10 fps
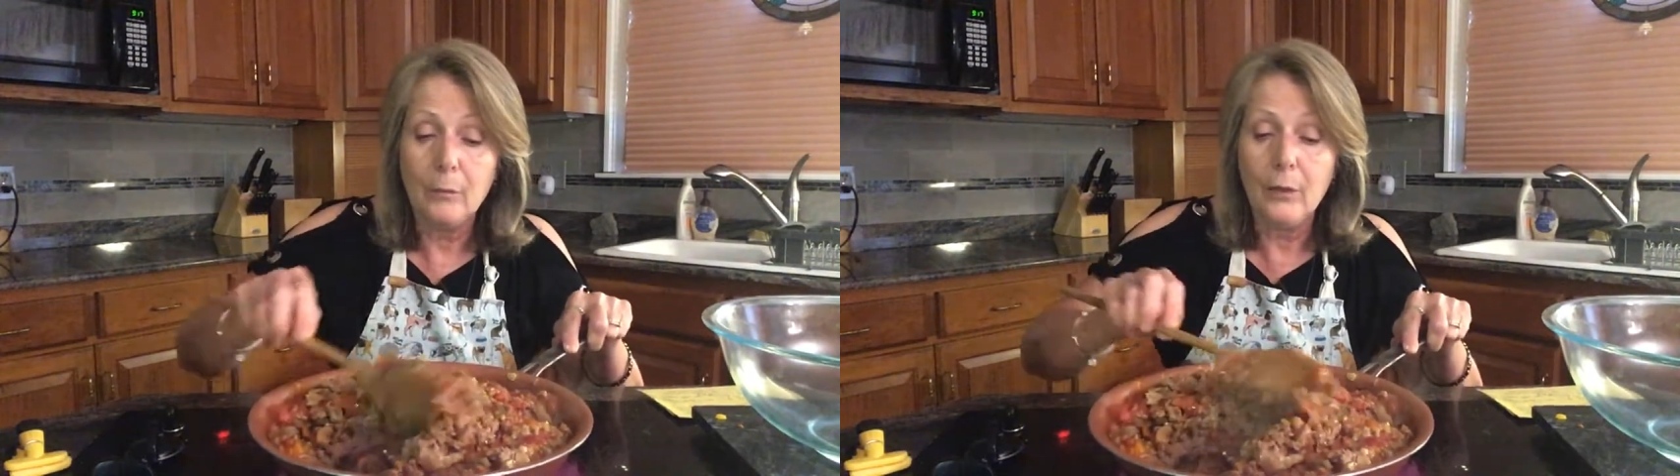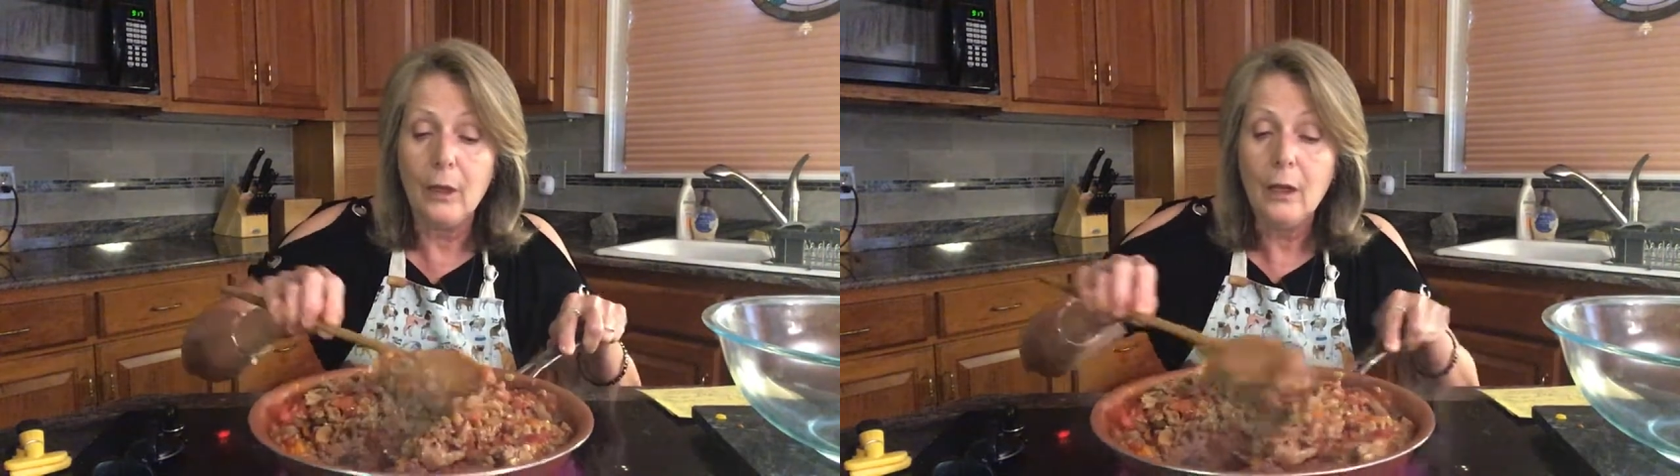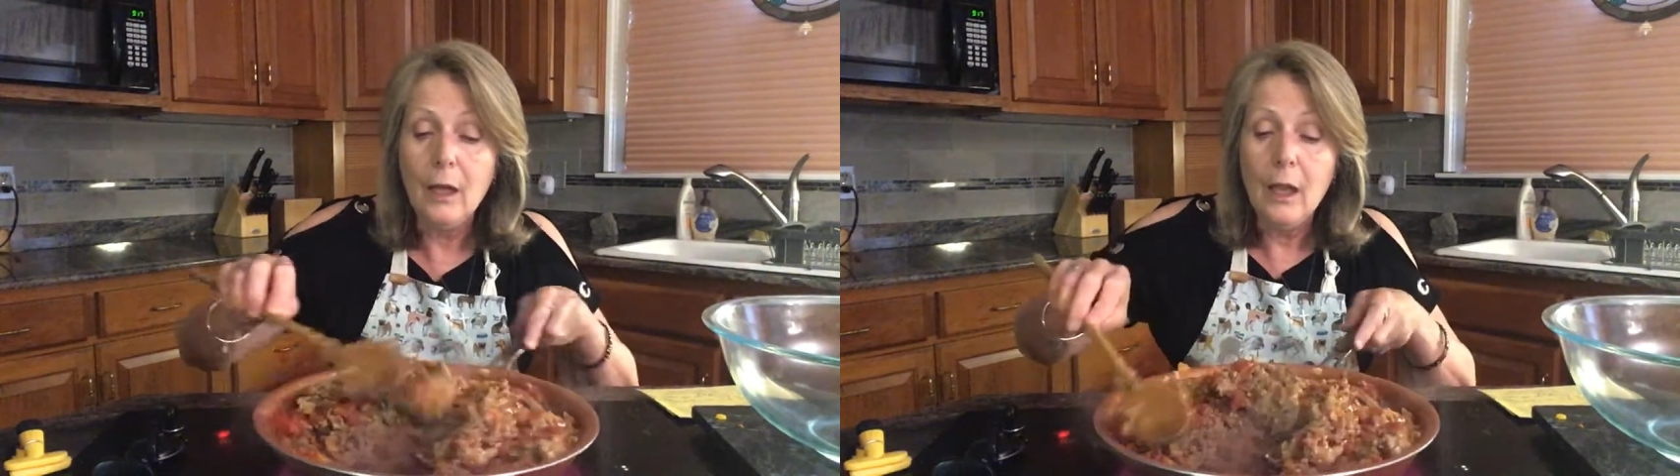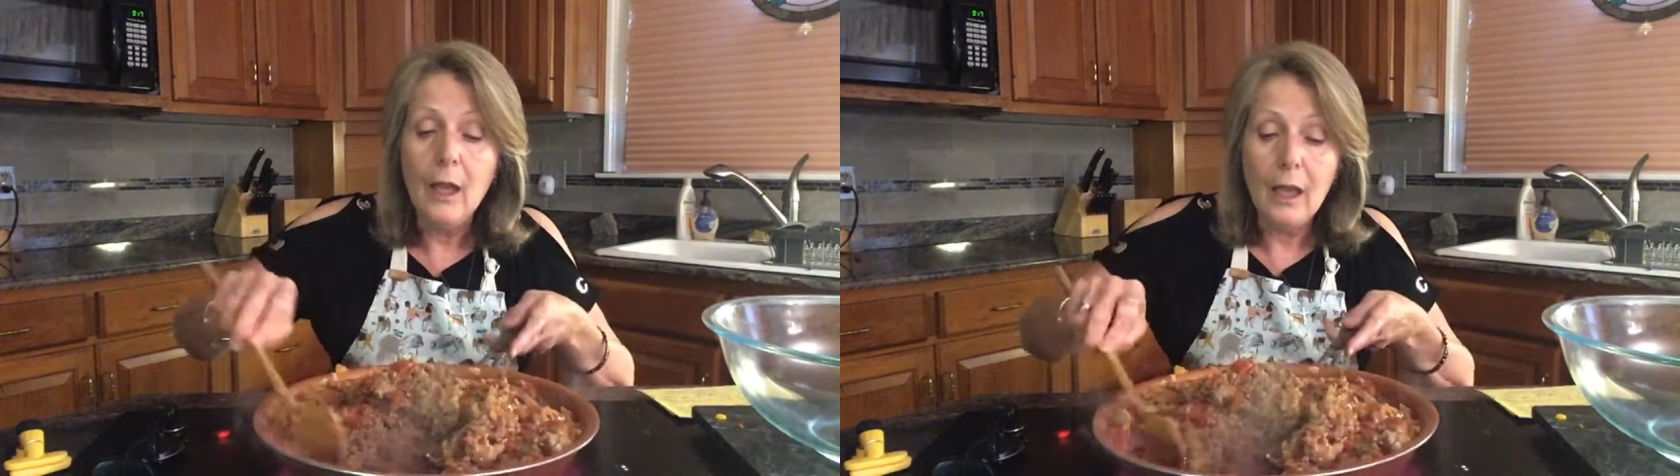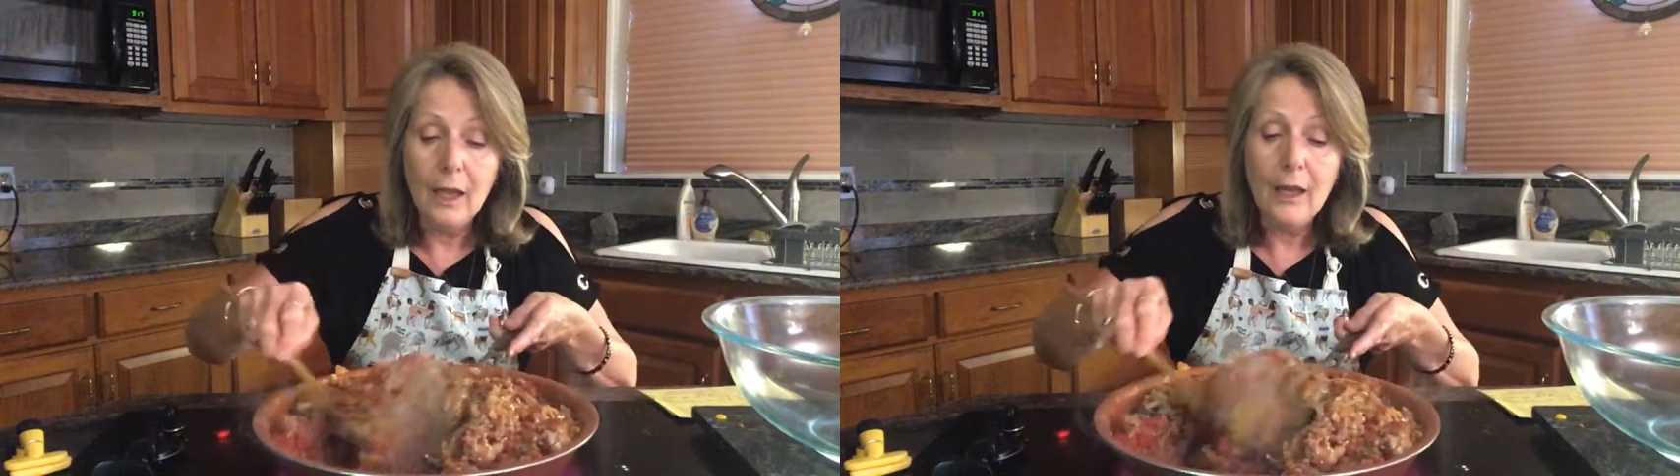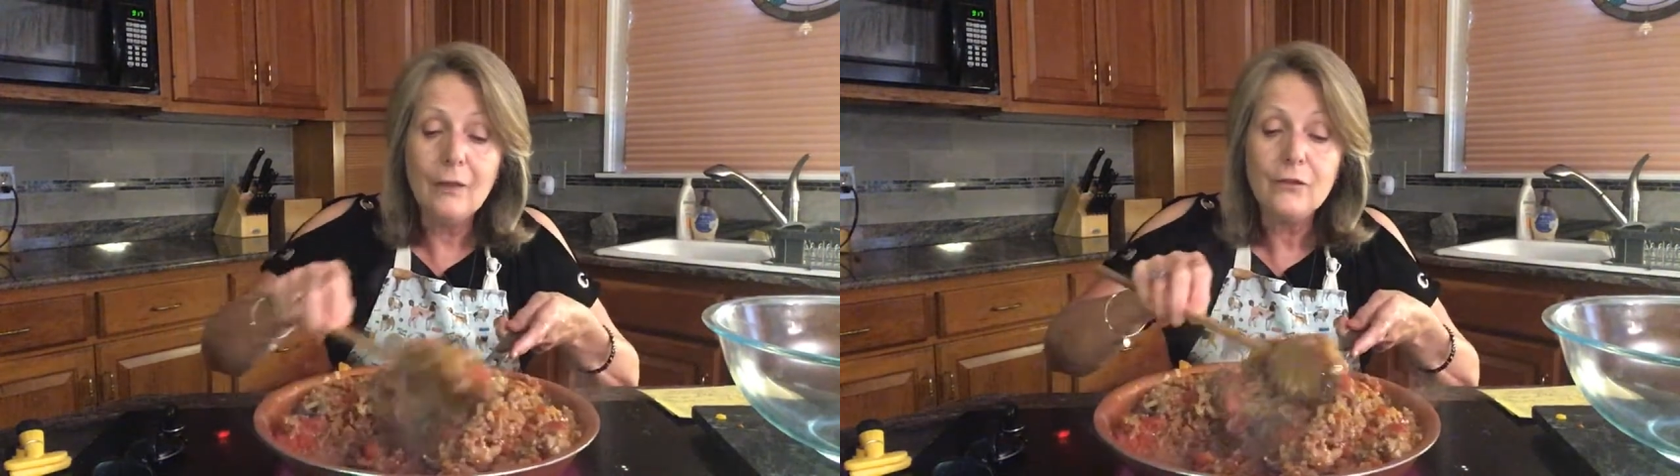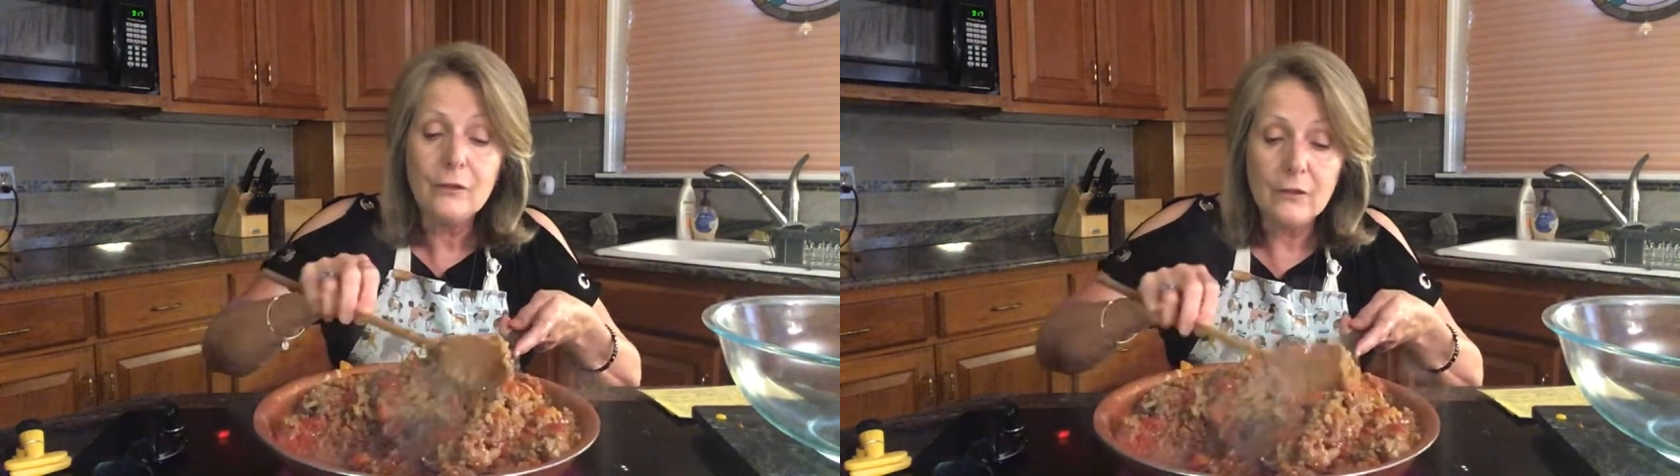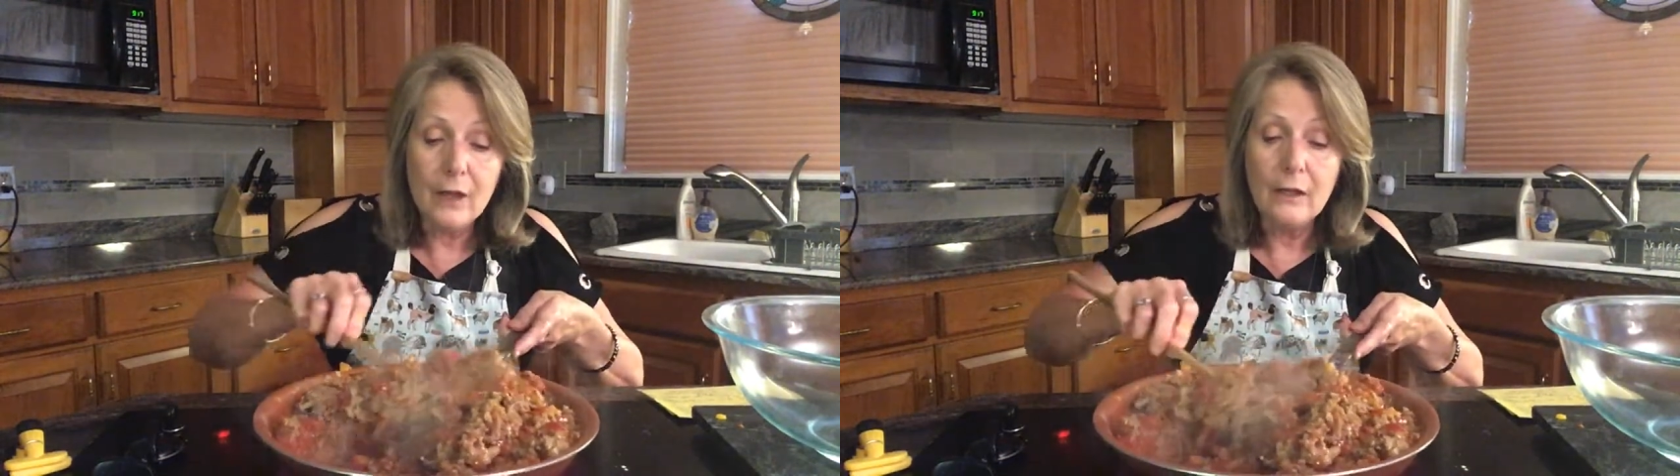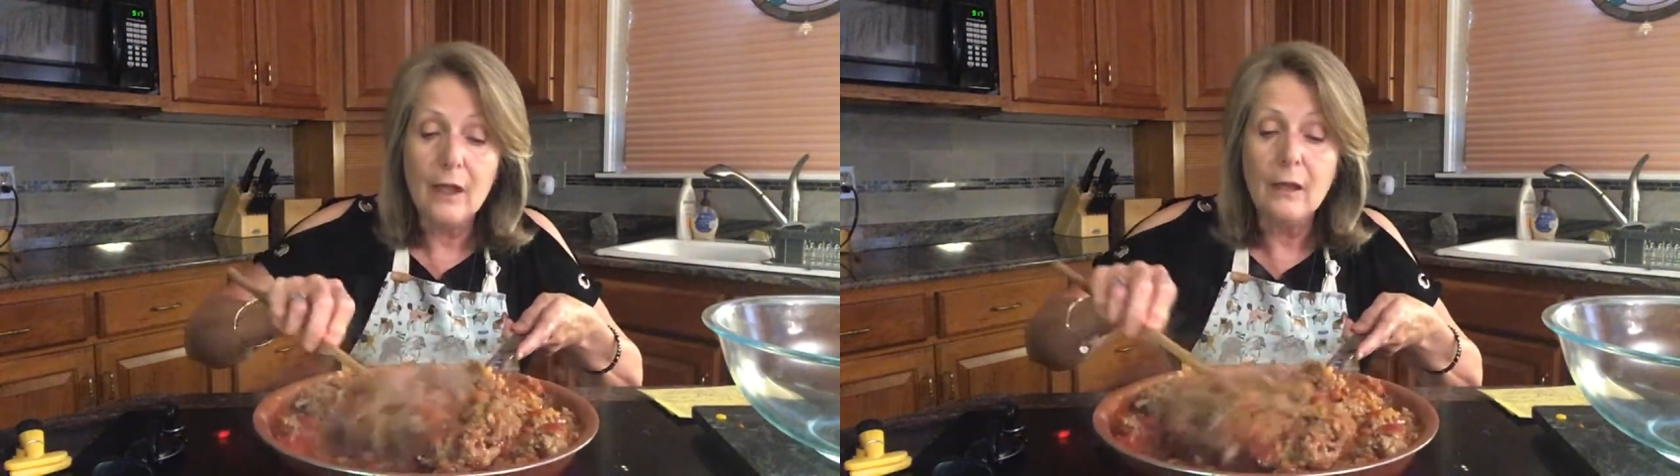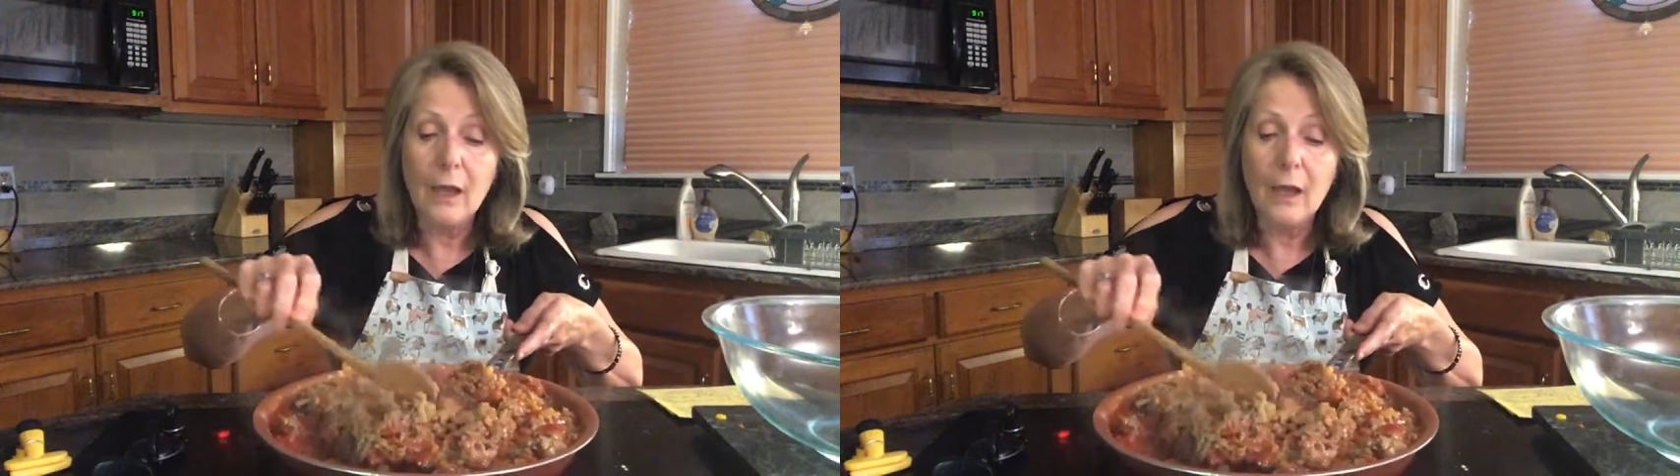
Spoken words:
but I have to say that